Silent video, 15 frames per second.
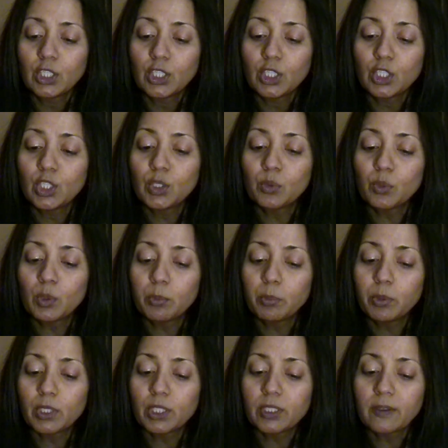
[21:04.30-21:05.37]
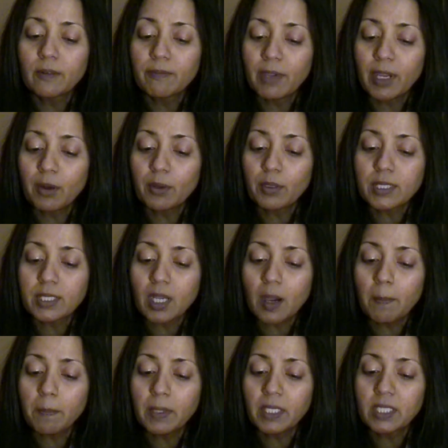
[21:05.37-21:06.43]
You will put Pharaoh's
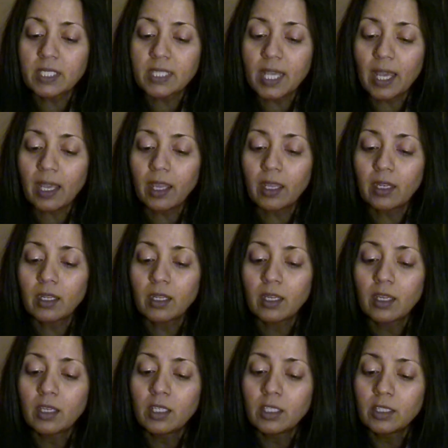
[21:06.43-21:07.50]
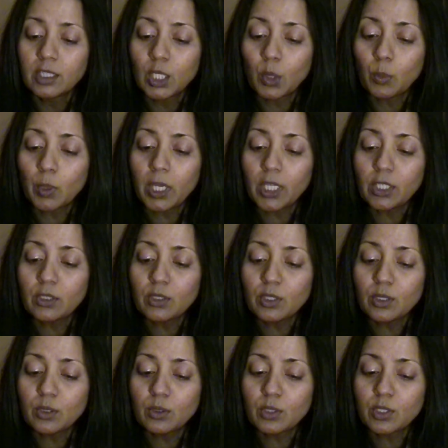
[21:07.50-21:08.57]
cup in his hand the way you
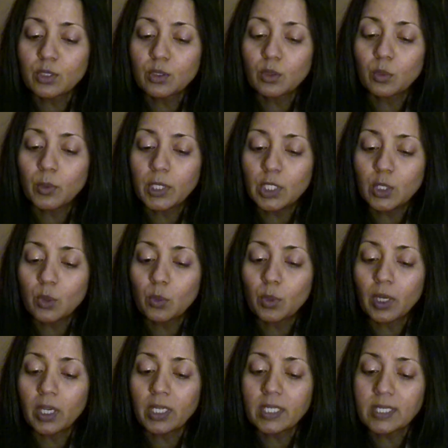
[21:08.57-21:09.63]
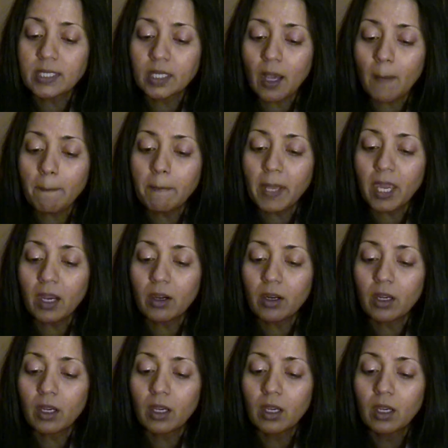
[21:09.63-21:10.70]
used to when you were his
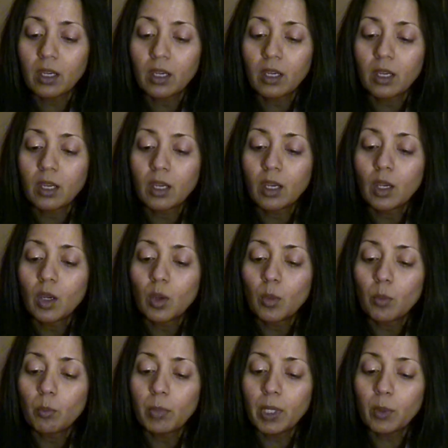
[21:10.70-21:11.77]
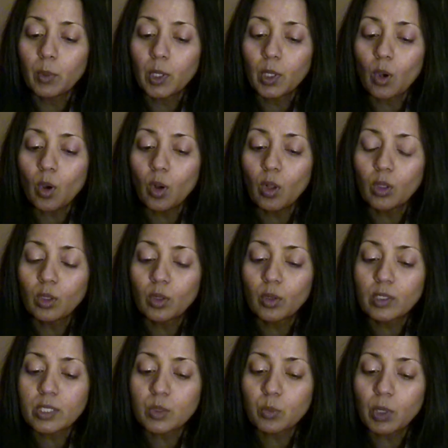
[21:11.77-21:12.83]
cupbearer. But when all
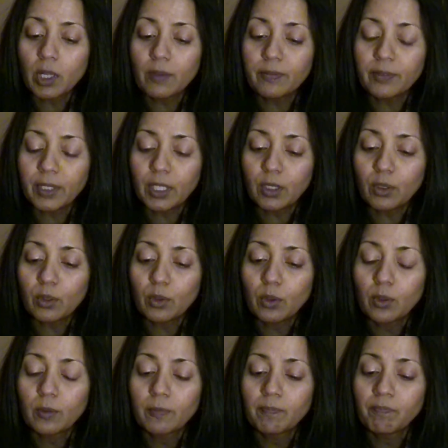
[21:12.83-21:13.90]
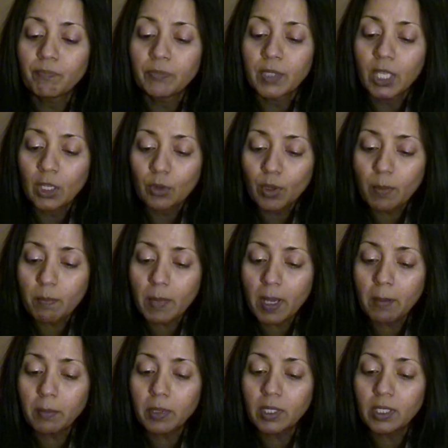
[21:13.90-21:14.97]
goes well for you,
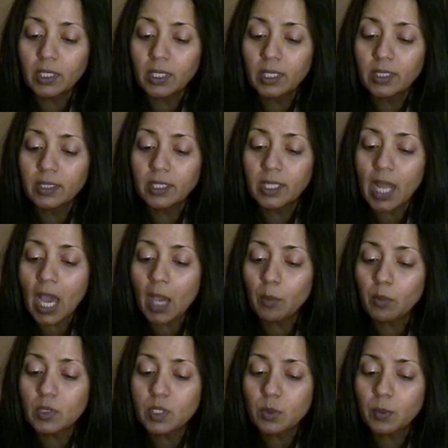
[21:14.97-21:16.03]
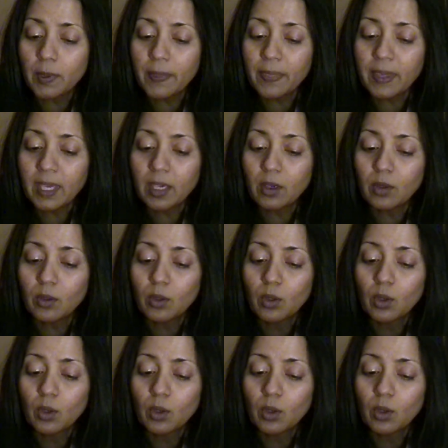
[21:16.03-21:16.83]
remember that I was with you.